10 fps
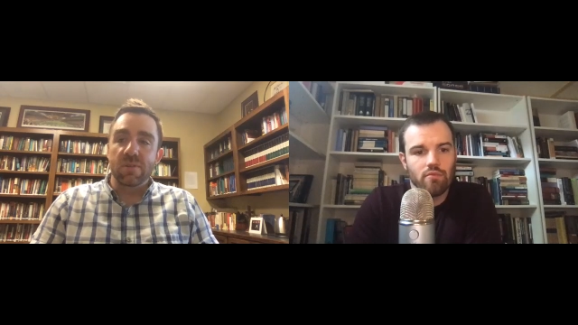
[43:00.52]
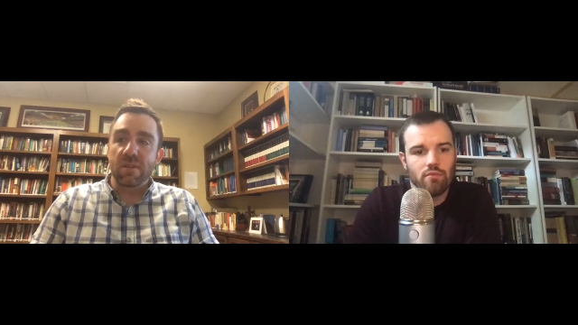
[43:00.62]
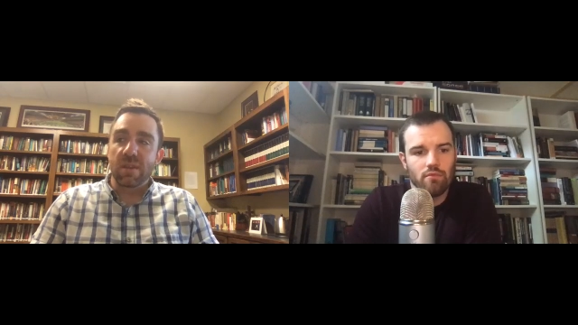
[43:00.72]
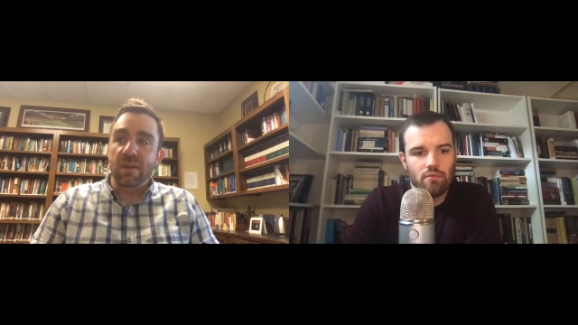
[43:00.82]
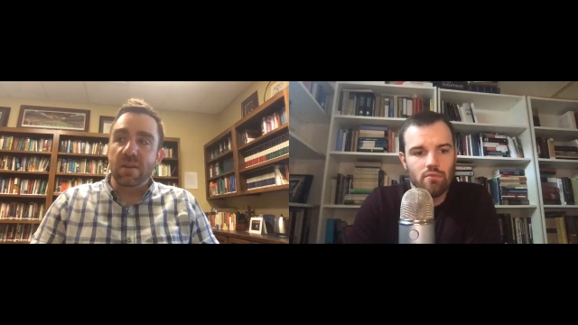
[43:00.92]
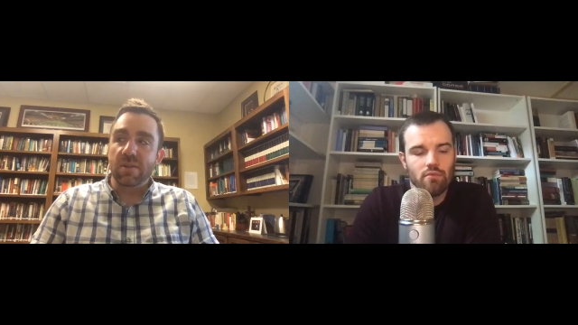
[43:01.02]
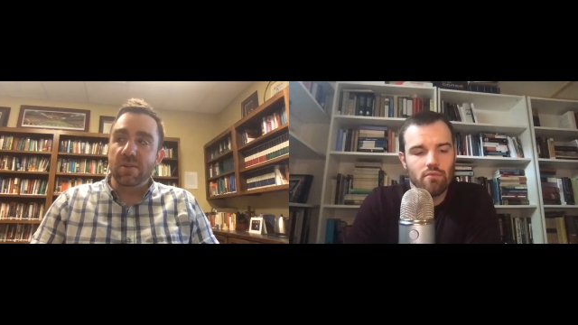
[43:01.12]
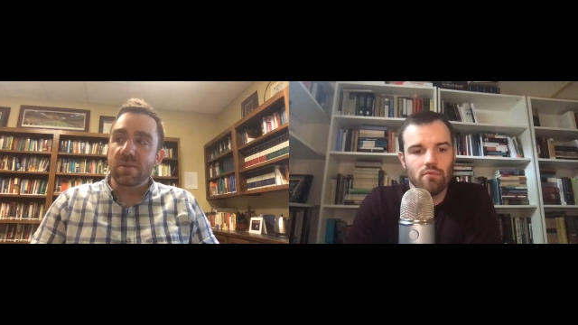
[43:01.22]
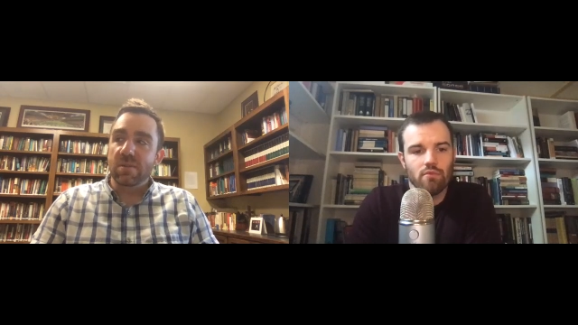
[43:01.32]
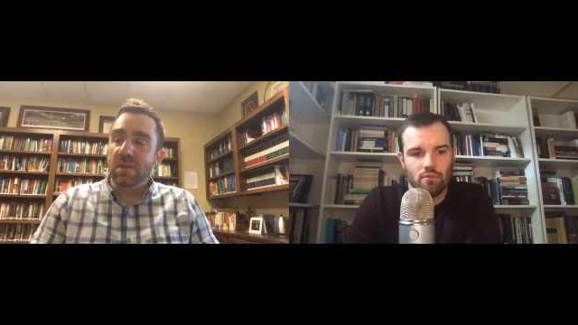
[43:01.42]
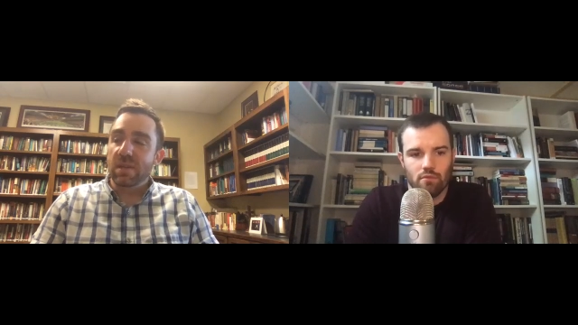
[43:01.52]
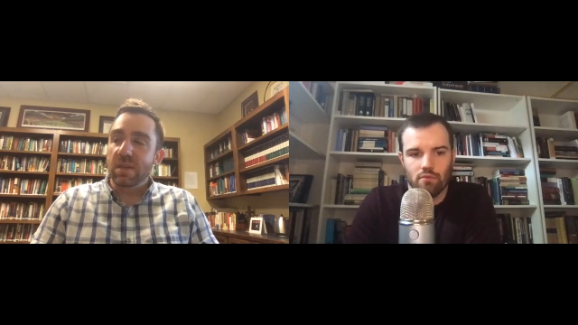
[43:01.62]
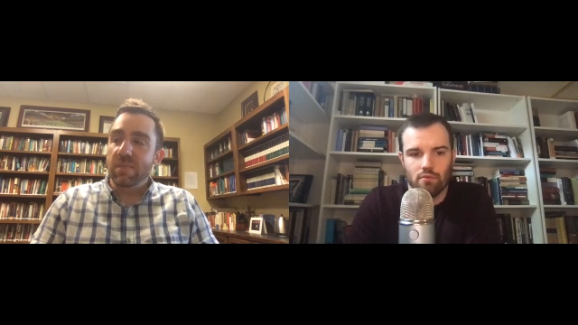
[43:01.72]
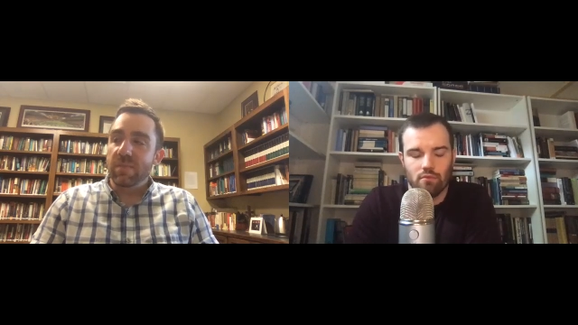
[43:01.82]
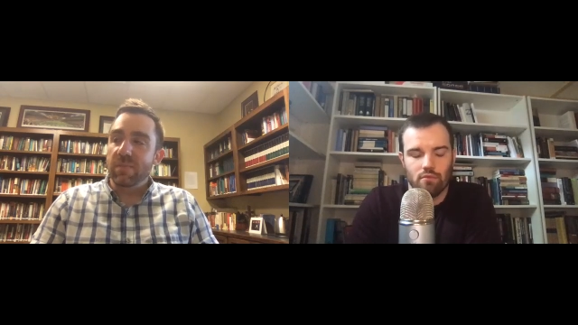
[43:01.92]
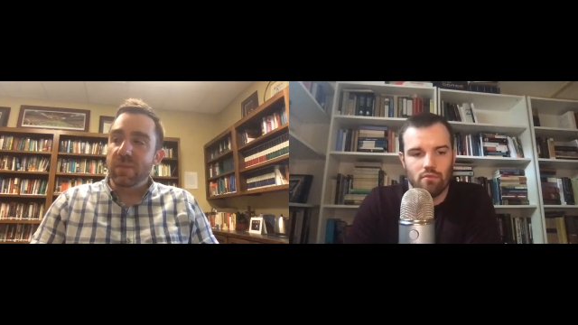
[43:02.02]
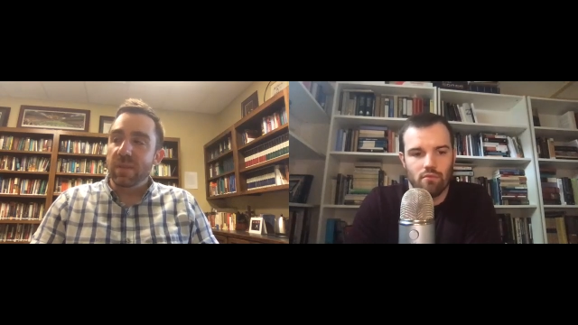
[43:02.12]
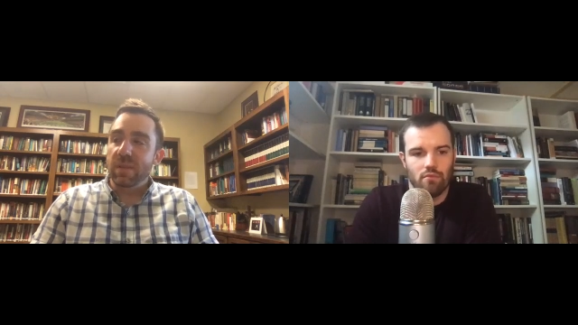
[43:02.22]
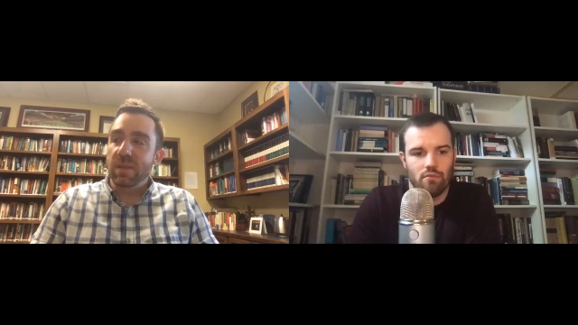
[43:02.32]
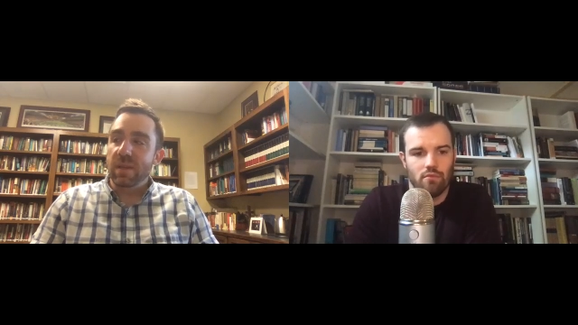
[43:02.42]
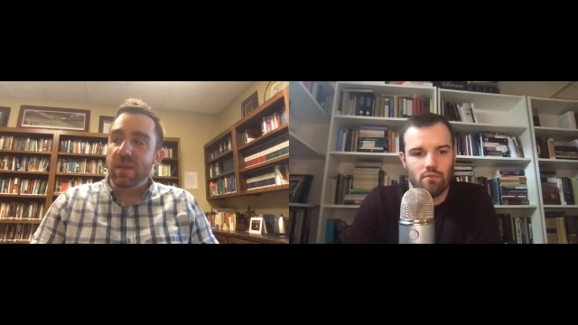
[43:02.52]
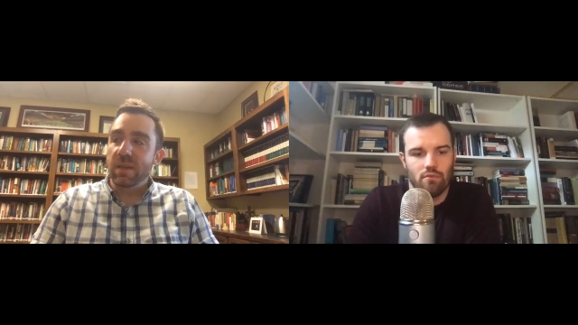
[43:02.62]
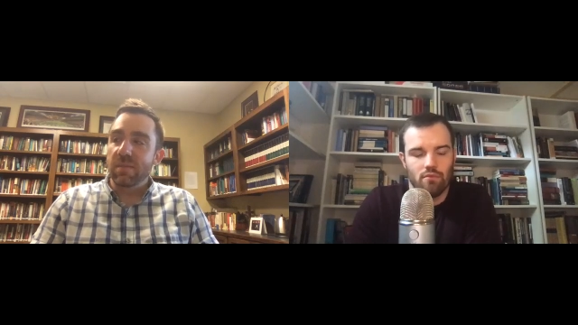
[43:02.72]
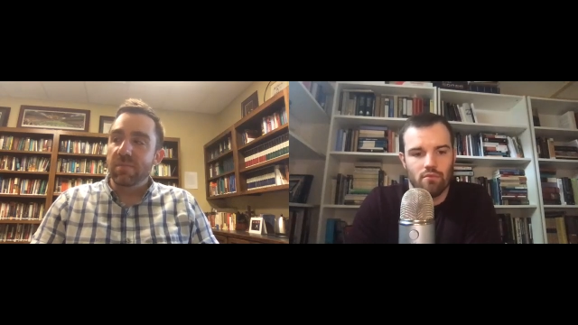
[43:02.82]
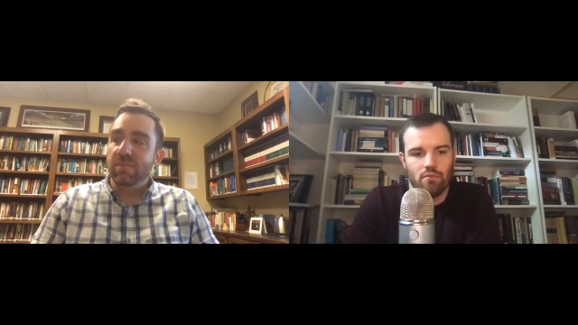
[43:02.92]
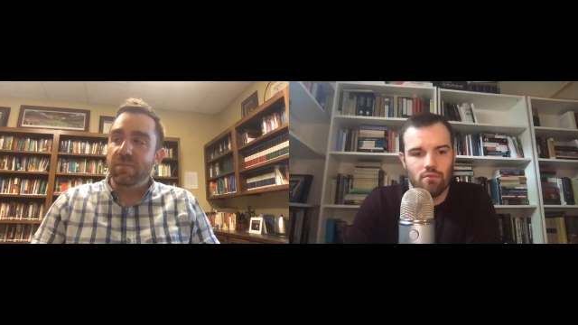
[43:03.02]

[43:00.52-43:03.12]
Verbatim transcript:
Speaker 1: thinkers, um, and and I could